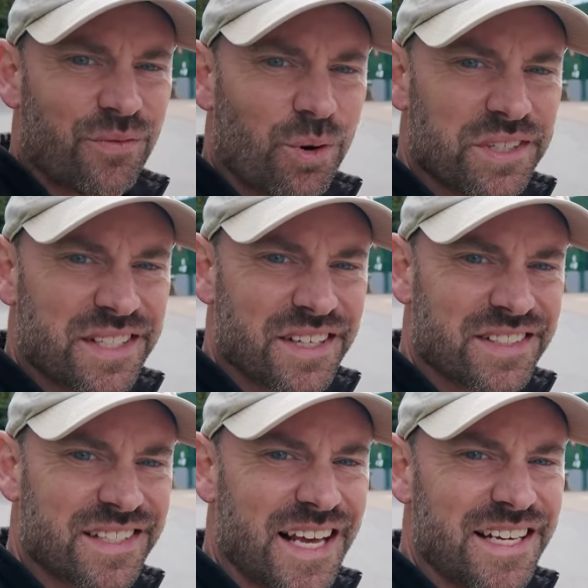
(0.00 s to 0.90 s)
Forest Hill
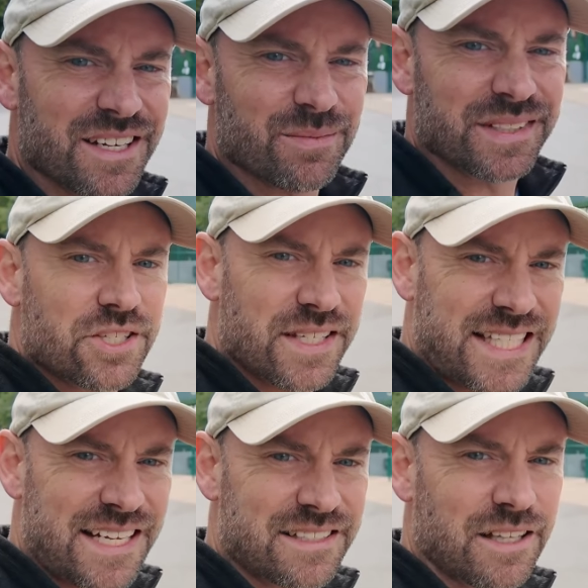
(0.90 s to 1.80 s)
Stadium. So the
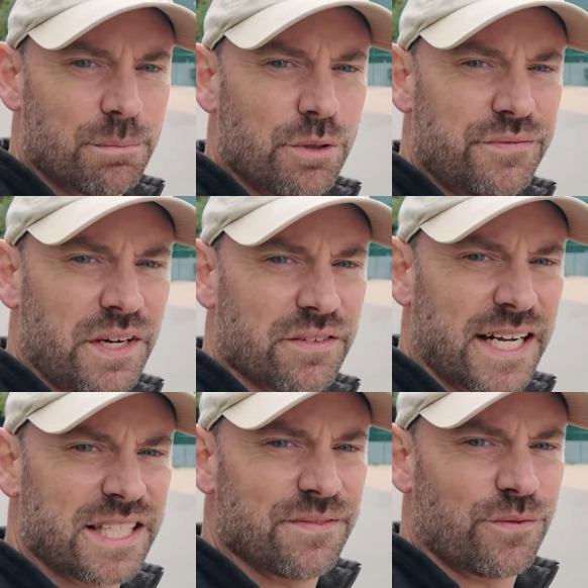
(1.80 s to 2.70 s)
tennis club moved here in
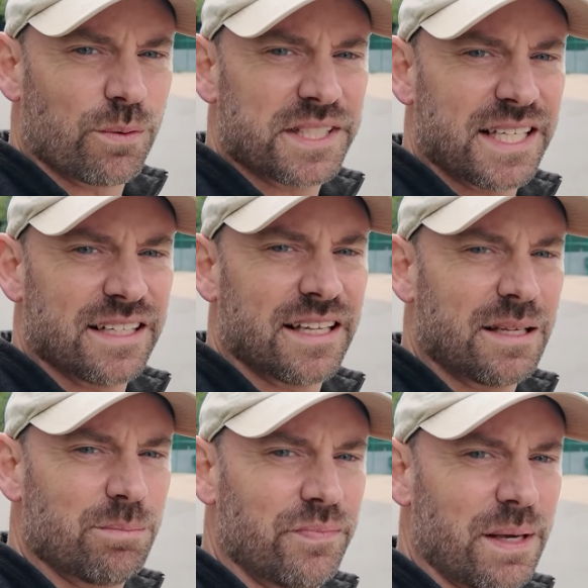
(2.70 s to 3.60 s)
1914 and
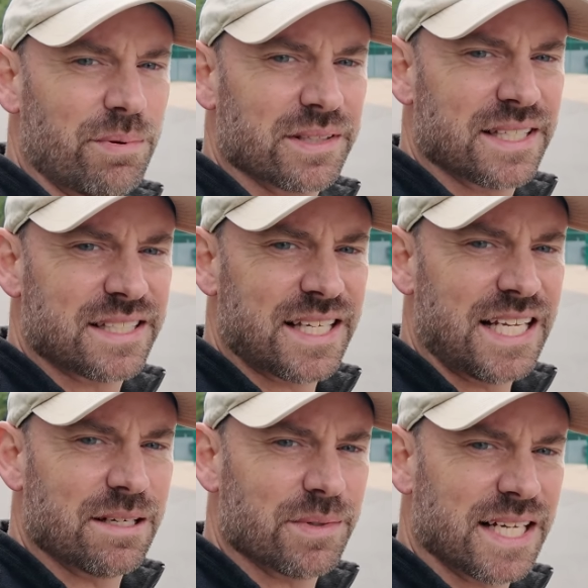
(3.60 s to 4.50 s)
then they built this
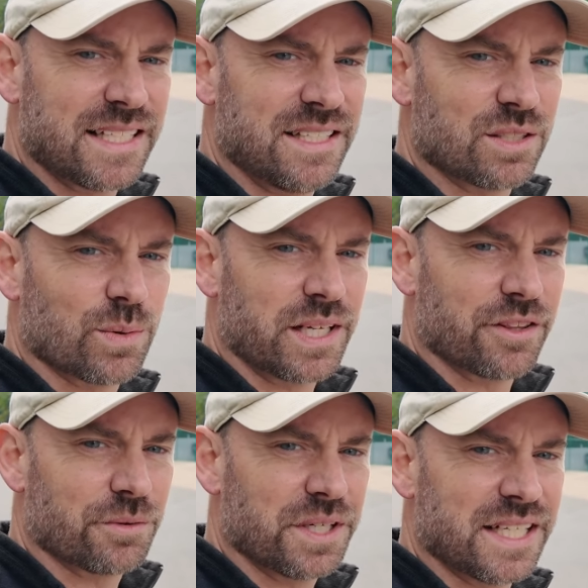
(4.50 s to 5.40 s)
stadium in
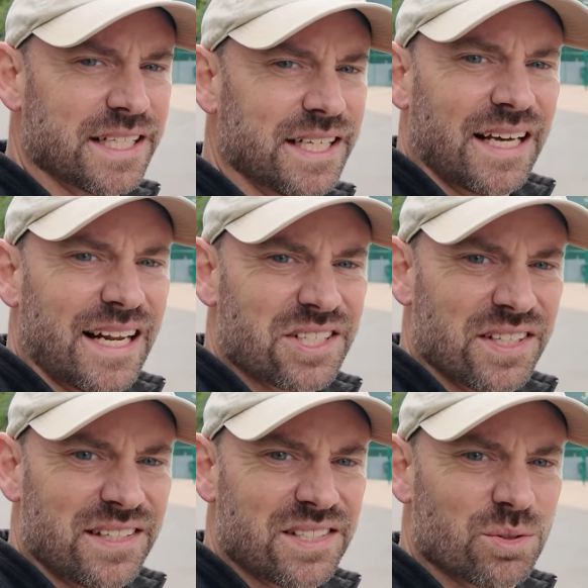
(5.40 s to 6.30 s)
1923. And actually
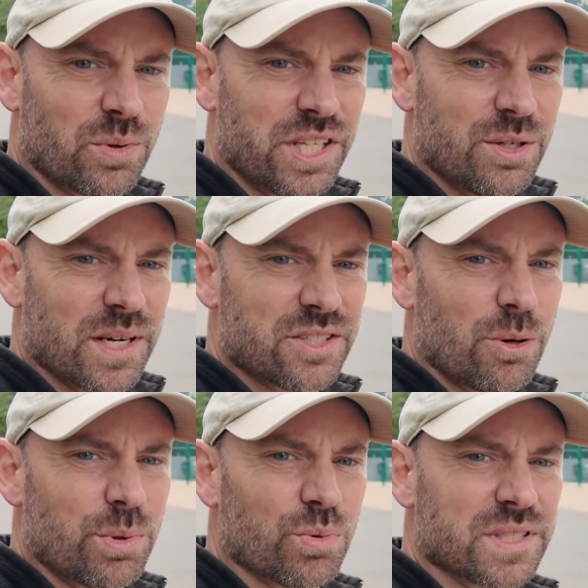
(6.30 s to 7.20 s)
this is where the US
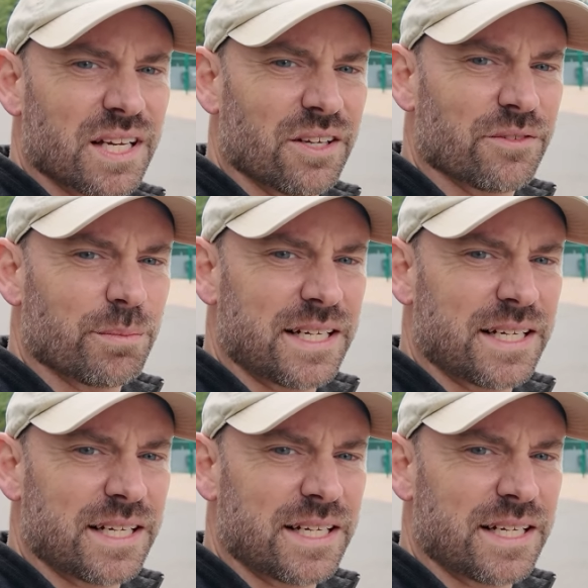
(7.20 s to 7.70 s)
Open was held from